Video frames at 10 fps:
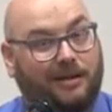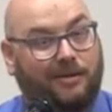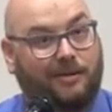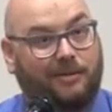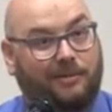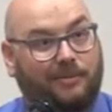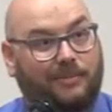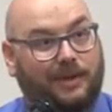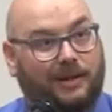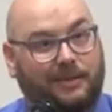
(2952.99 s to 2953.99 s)

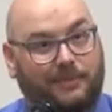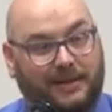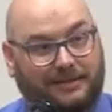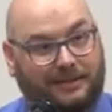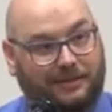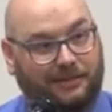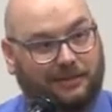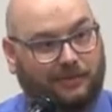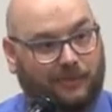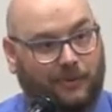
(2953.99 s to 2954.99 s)
Um, and I basically
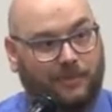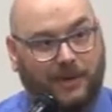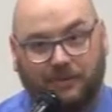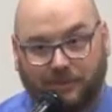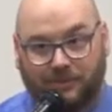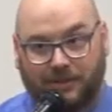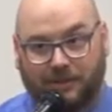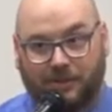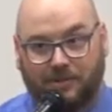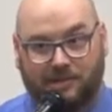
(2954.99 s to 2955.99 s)
took the form that I was using in
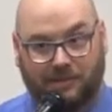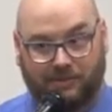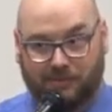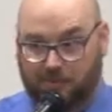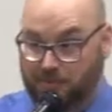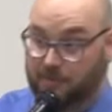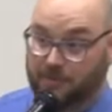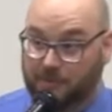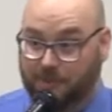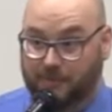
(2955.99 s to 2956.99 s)
the chorus section, which was
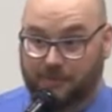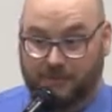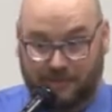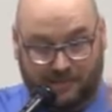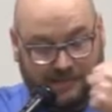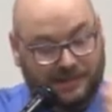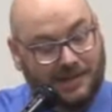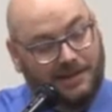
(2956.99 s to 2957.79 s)
using multiple voices